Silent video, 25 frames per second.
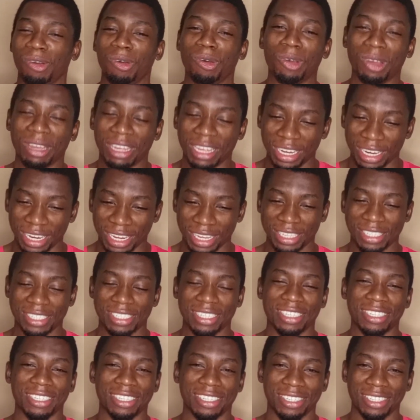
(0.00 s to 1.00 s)
organize
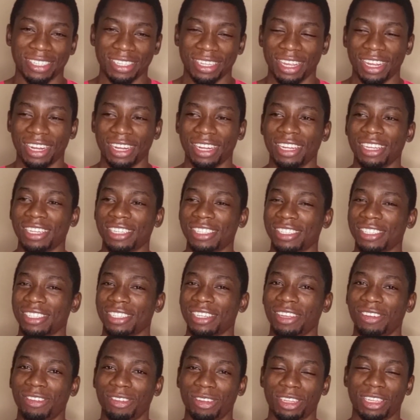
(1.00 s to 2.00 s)
this and let
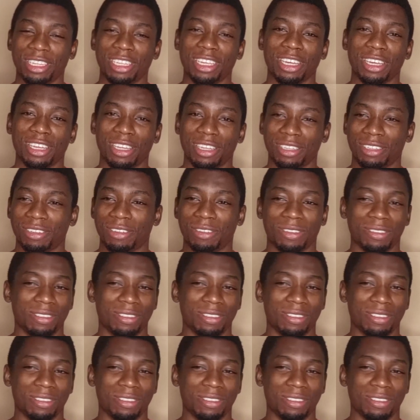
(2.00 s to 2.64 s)
all their